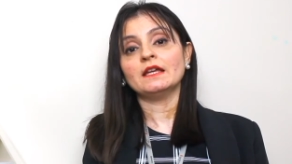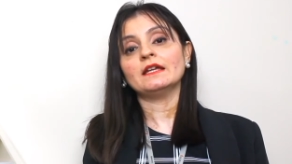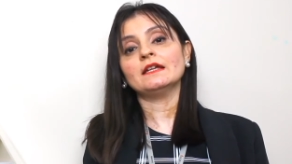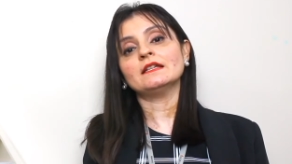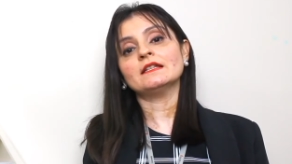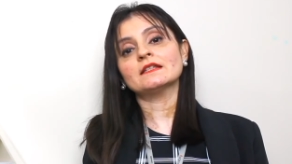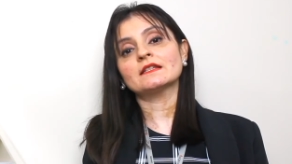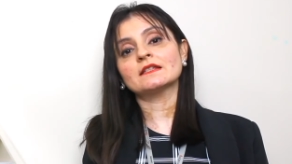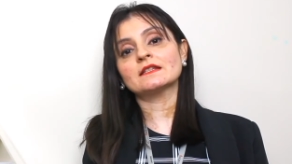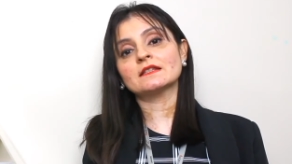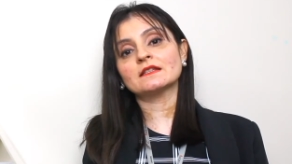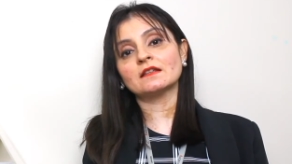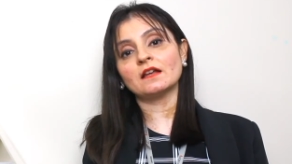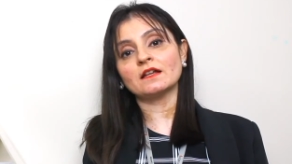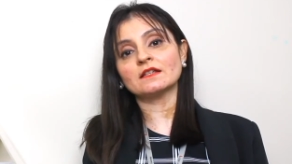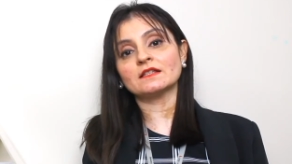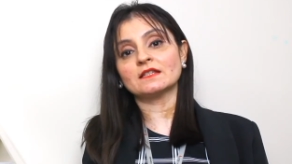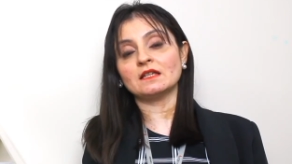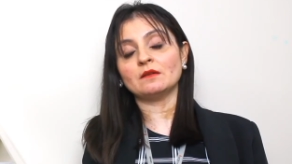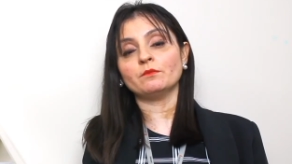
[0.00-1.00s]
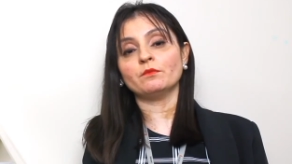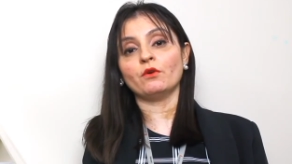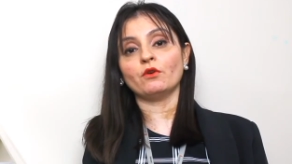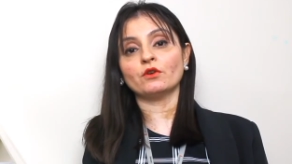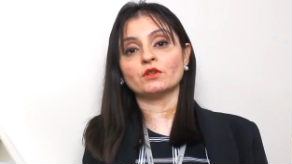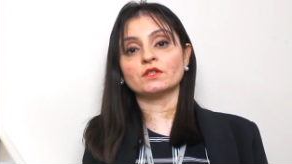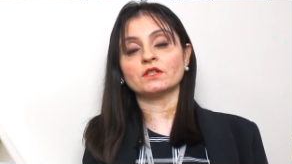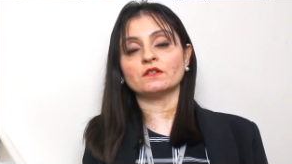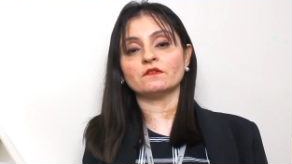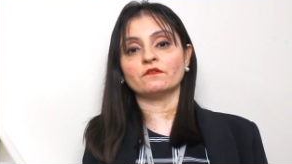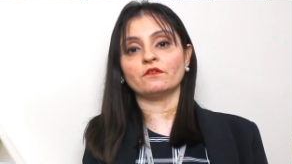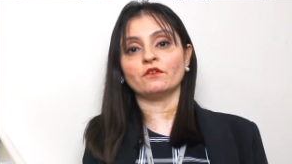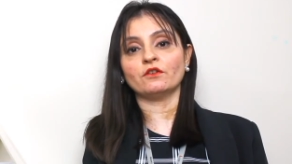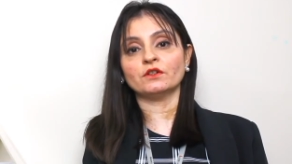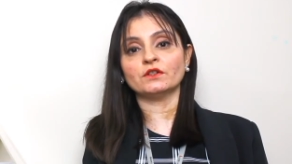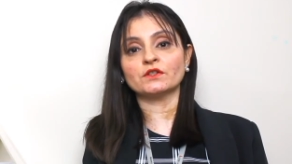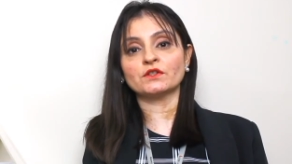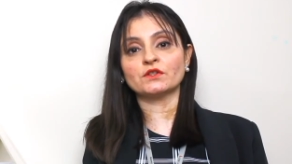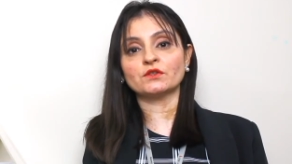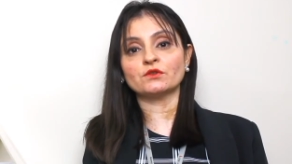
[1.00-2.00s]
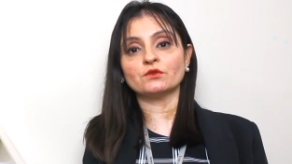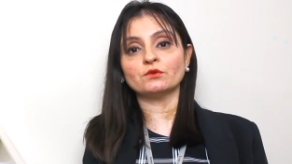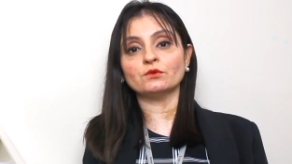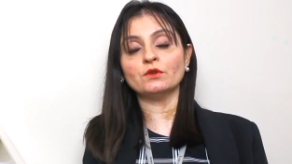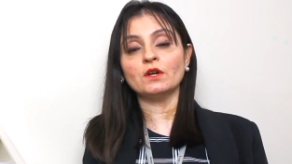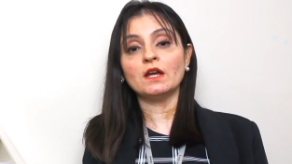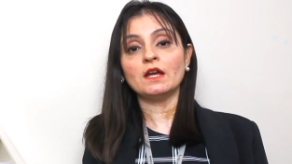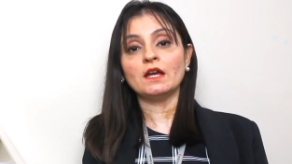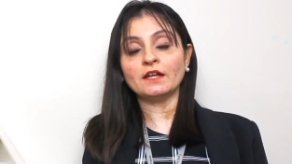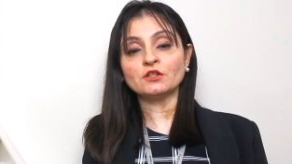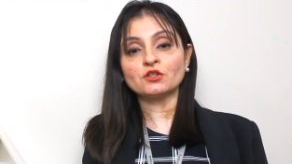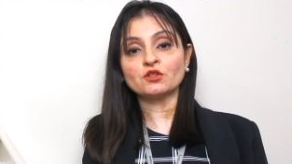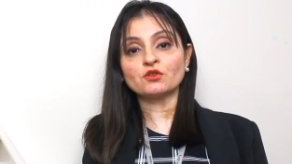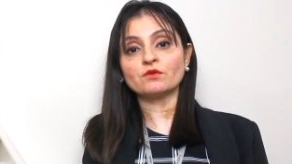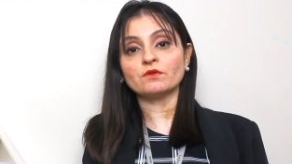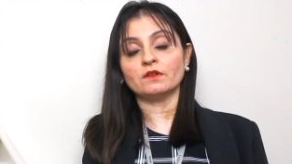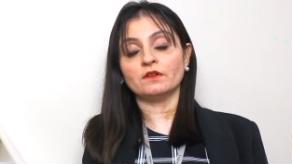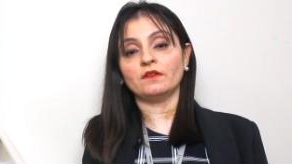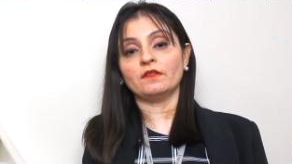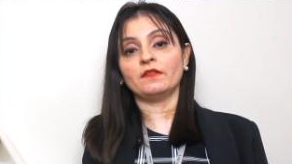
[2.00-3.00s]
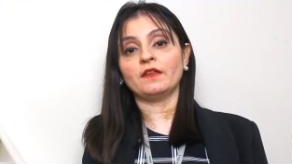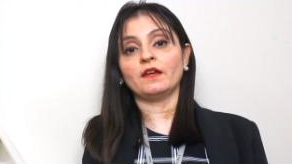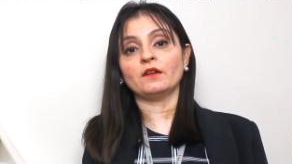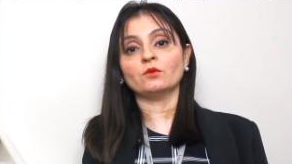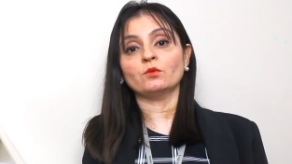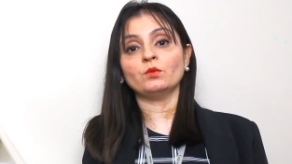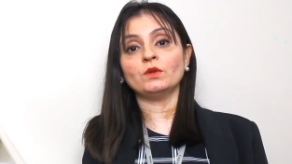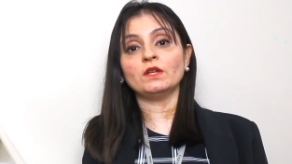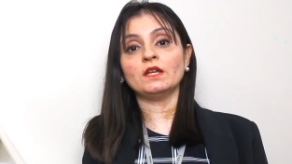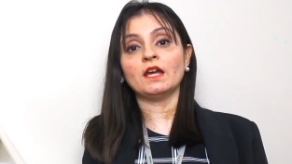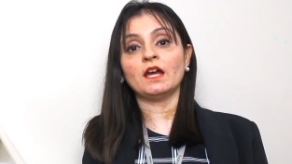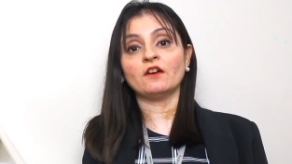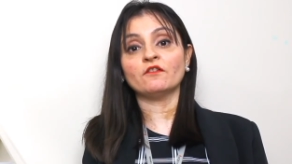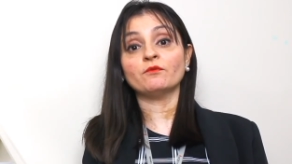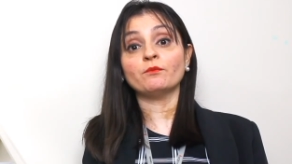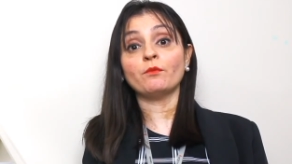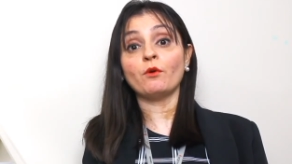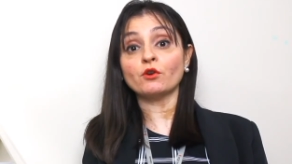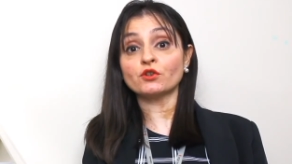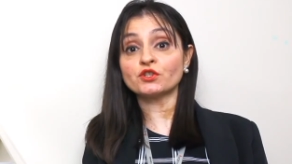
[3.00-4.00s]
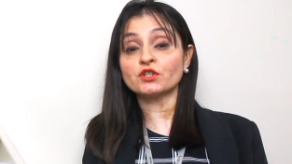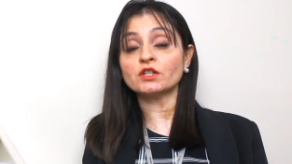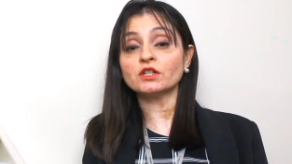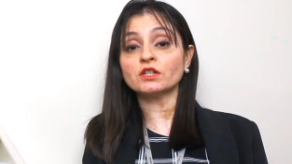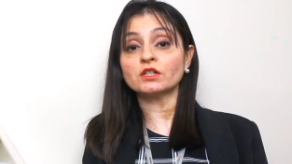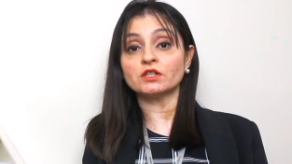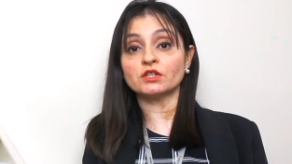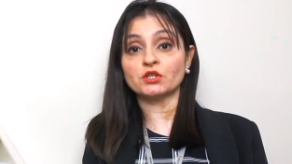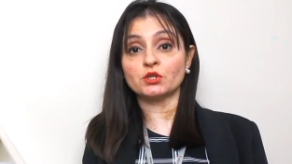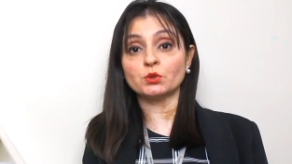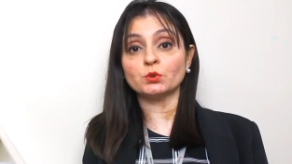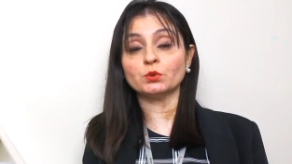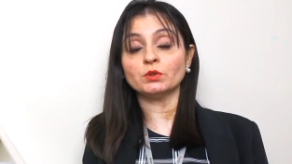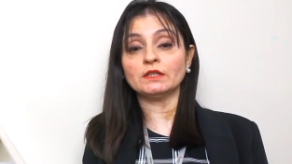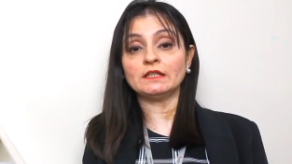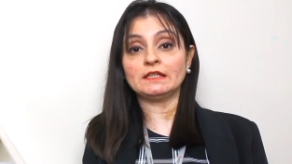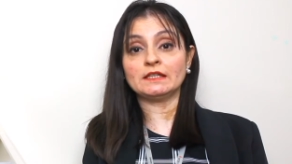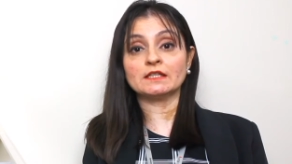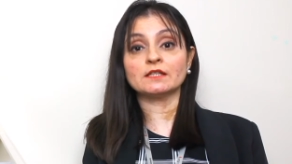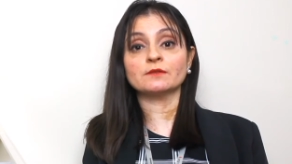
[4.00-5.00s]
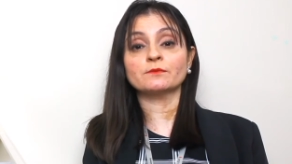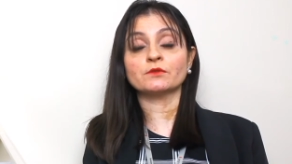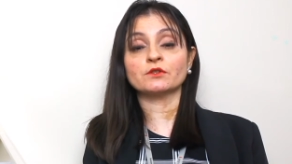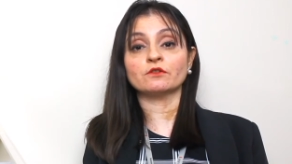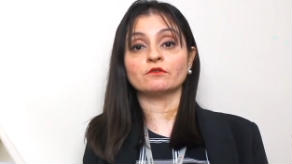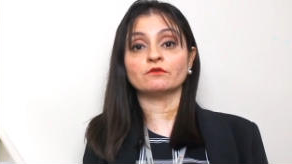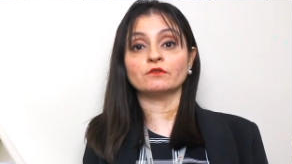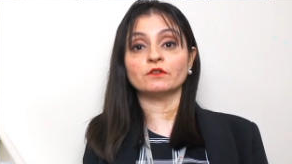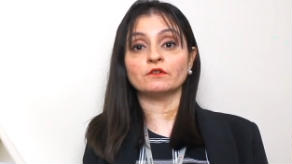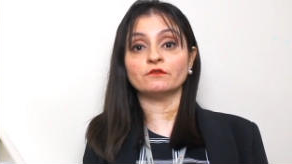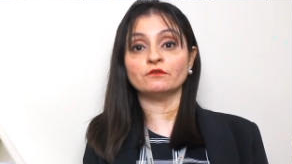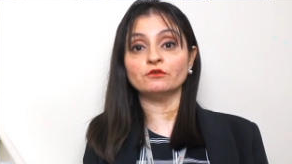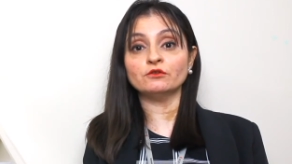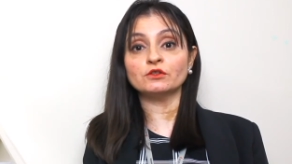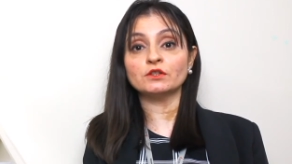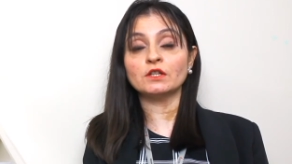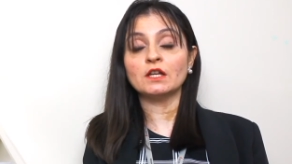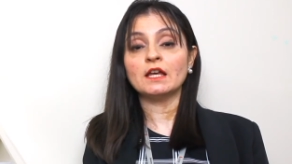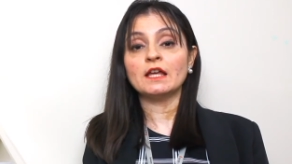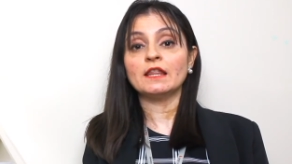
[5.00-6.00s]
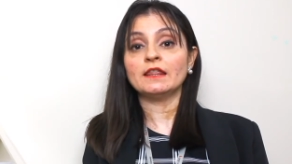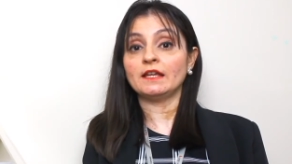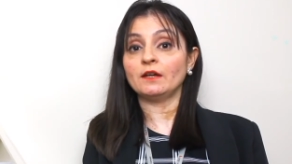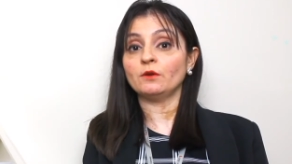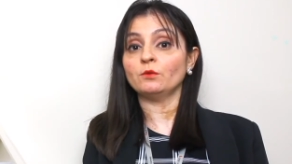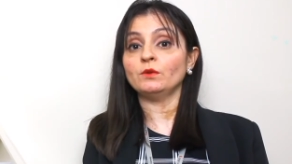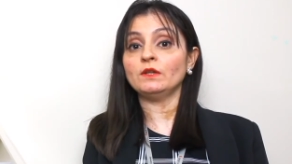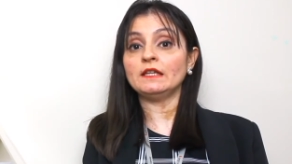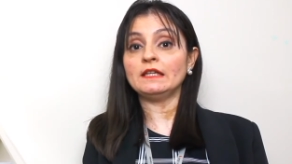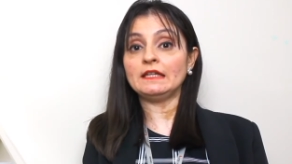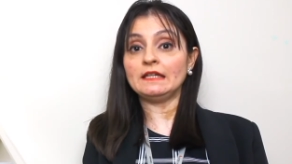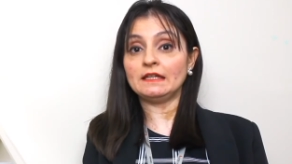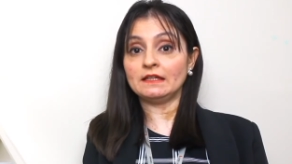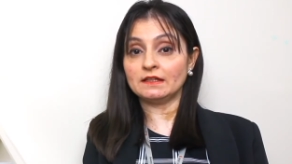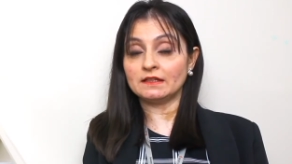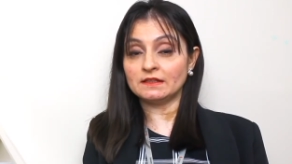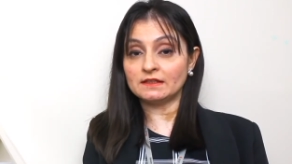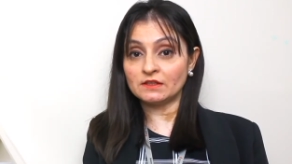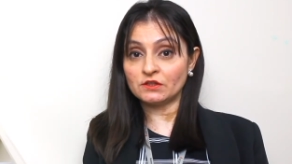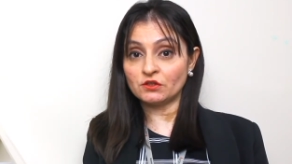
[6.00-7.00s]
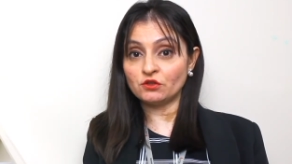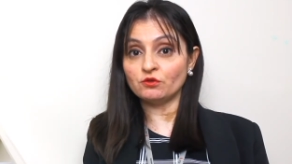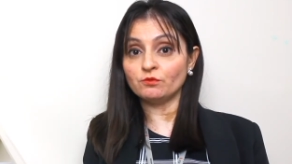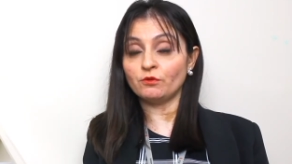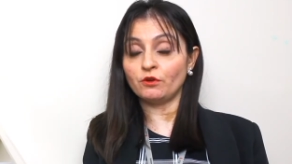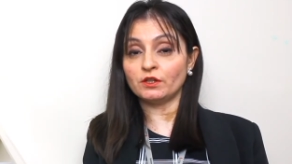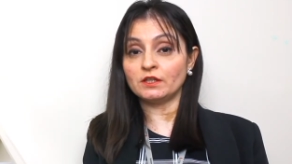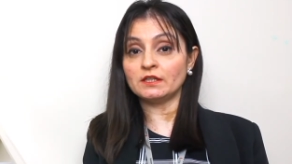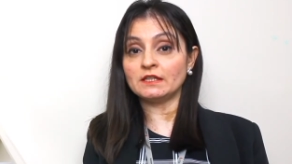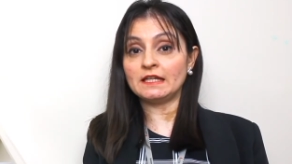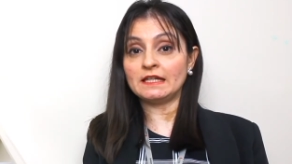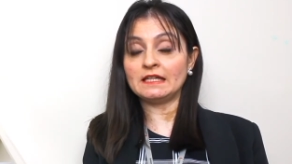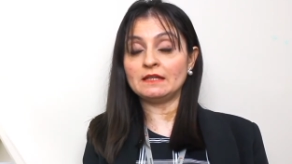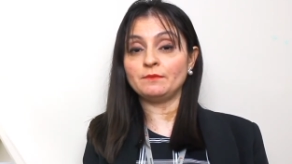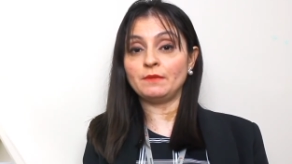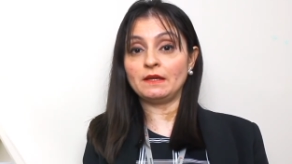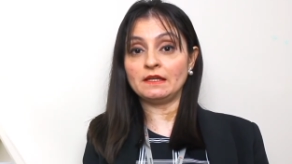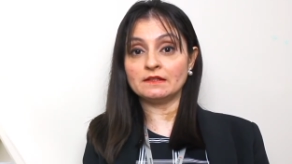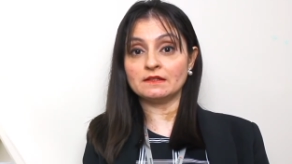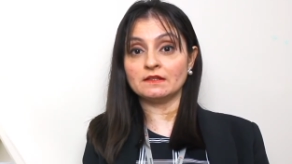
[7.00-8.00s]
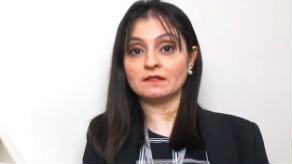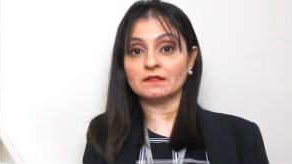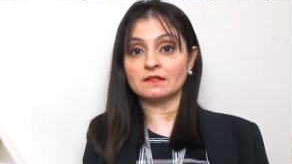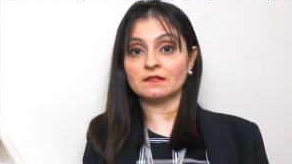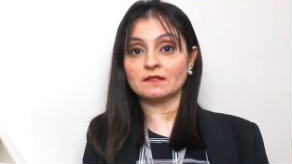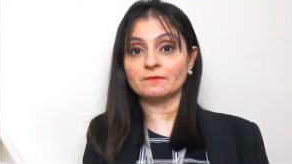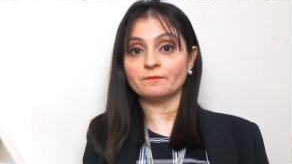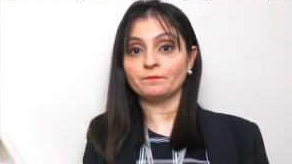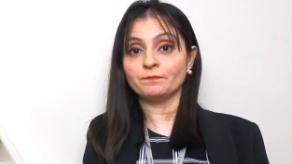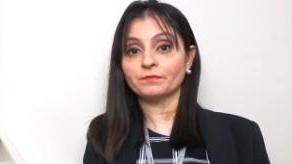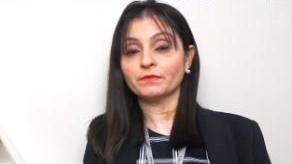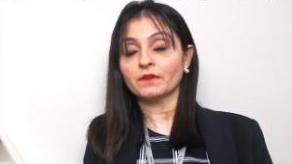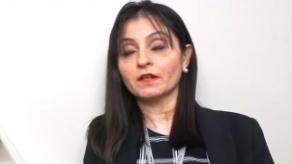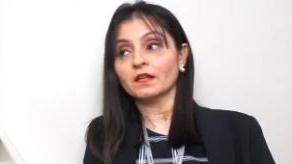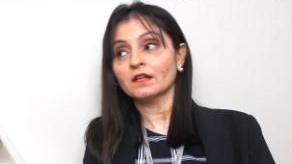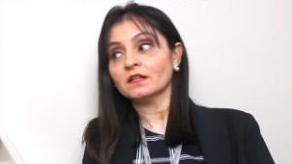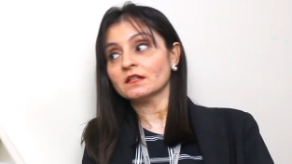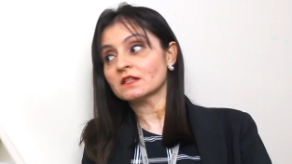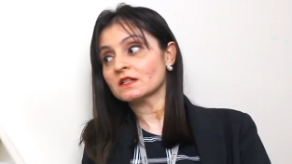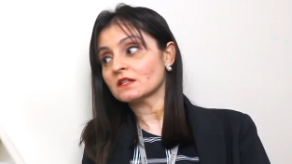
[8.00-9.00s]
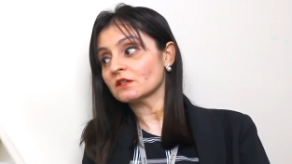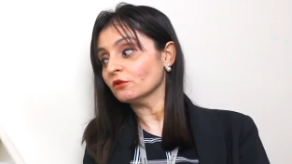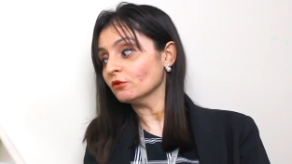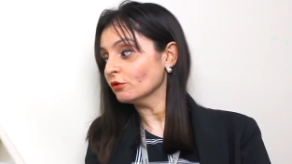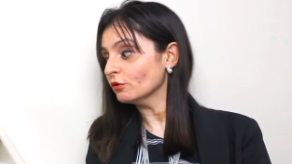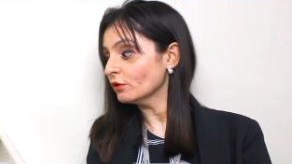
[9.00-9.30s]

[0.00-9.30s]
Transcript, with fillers: it is thus important for us to ensure that we have portion control in terms of the food that we consume on a daily basis. So